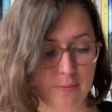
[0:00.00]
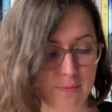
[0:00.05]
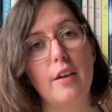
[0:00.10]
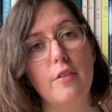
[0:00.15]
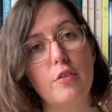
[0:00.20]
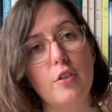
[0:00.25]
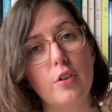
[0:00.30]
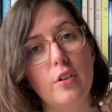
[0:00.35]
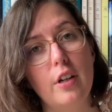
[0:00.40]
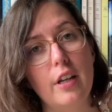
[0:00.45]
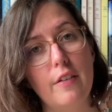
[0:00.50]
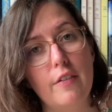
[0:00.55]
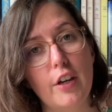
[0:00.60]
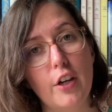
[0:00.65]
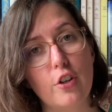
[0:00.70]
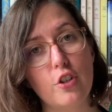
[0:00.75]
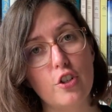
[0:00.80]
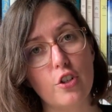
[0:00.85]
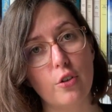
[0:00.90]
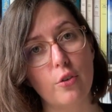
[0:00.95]
If you're living
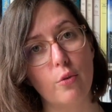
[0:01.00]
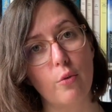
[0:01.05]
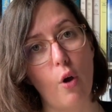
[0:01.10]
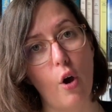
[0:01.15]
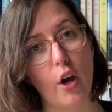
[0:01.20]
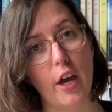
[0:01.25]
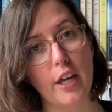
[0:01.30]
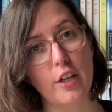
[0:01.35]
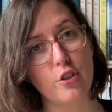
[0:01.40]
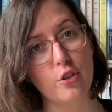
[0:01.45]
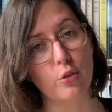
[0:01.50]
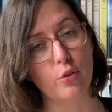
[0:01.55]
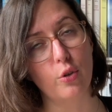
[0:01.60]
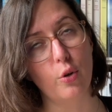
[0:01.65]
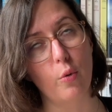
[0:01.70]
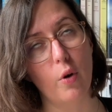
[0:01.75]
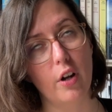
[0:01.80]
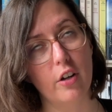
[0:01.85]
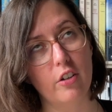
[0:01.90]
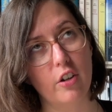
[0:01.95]
under a rock and don't know
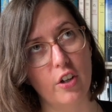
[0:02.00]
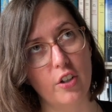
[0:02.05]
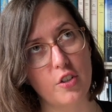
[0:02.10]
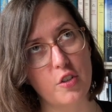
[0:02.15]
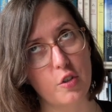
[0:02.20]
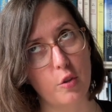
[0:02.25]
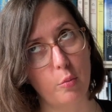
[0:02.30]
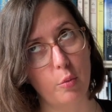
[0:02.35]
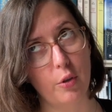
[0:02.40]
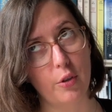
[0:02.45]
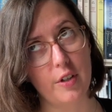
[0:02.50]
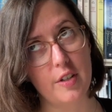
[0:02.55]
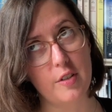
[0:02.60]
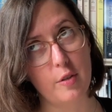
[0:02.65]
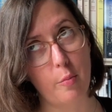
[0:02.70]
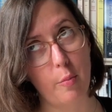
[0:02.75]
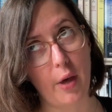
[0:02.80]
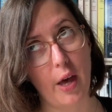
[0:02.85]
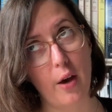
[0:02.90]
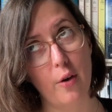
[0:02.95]
what Heartstopper is
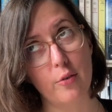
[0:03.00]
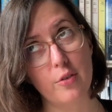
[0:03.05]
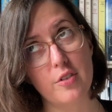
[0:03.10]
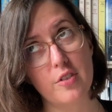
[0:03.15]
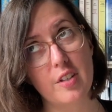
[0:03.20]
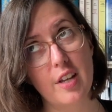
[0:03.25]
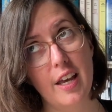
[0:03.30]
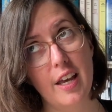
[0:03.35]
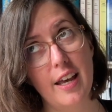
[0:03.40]
about,